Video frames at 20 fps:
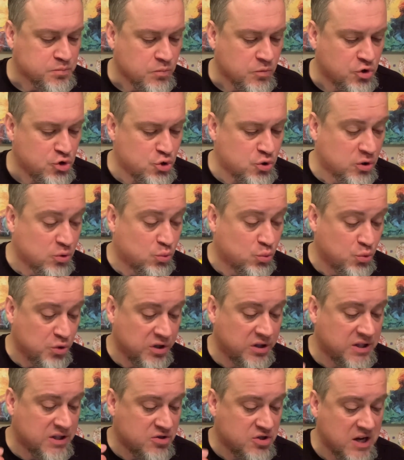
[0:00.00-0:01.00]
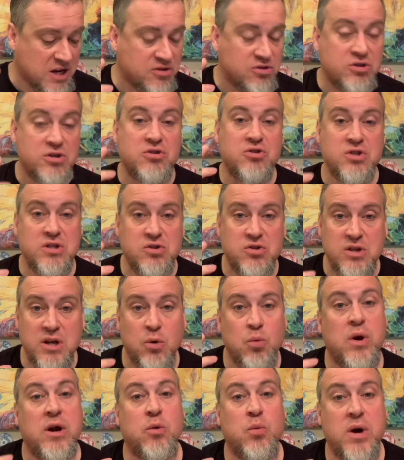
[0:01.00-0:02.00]
you can really taste the seasoning
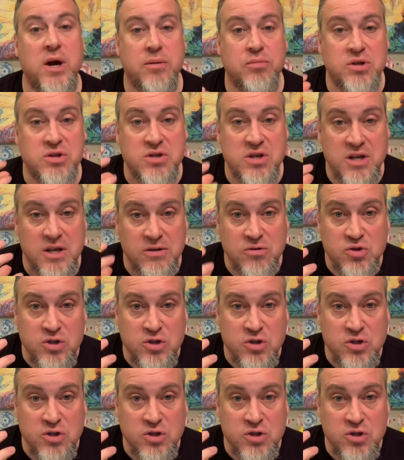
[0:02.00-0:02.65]
right away, the tahini